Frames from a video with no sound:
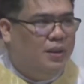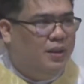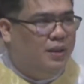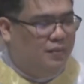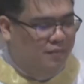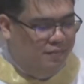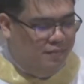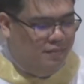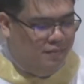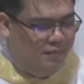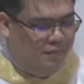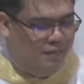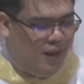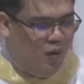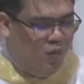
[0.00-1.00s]
But
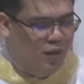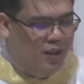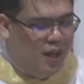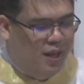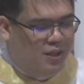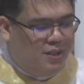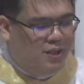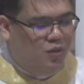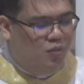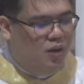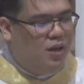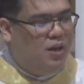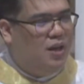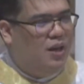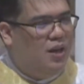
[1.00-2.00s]
nowadays,
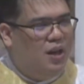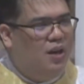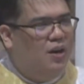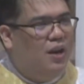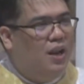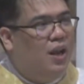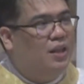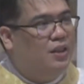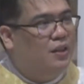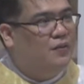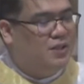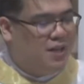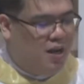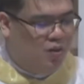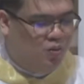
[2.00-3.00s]
we hear a lot
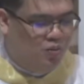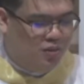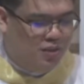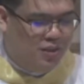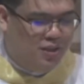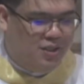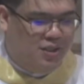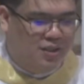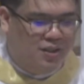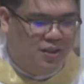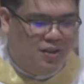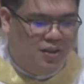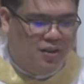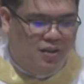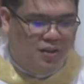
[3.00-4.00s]
of sounds.
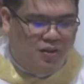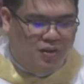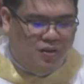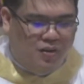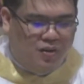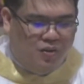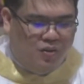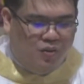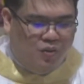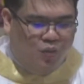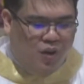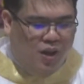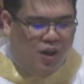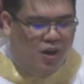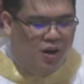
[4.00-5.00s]

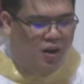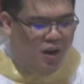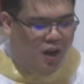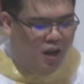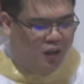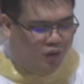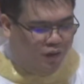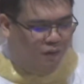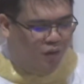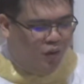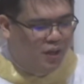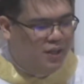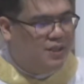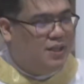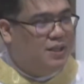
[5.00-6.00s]
We hear a lot of
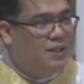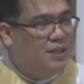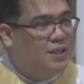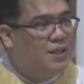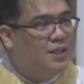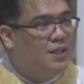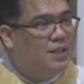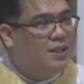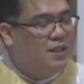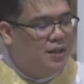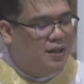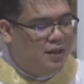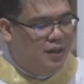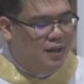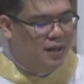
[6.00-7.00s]
voices.
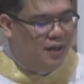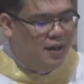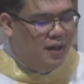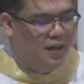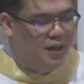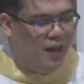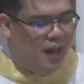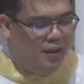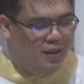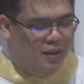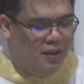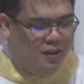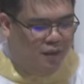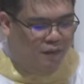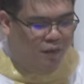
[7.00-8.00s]

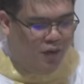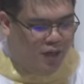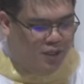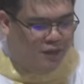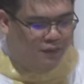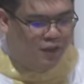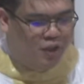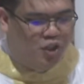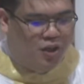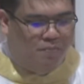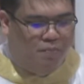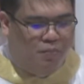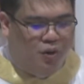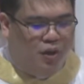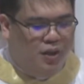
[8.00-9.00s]
And the voice of the
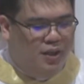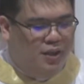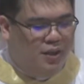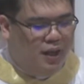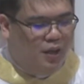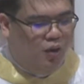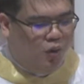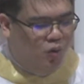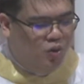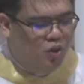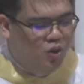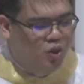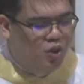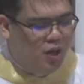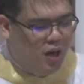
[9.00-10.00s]
shepherd can
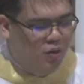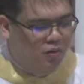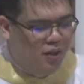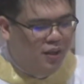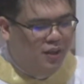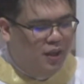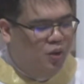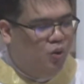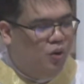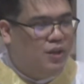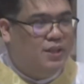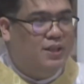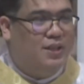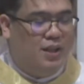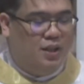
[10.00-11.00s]
also drown in the
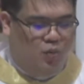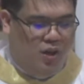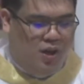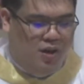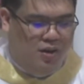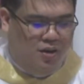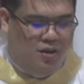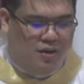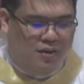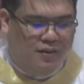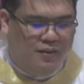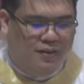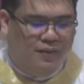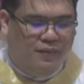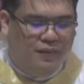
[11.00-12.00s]
noises that we hear.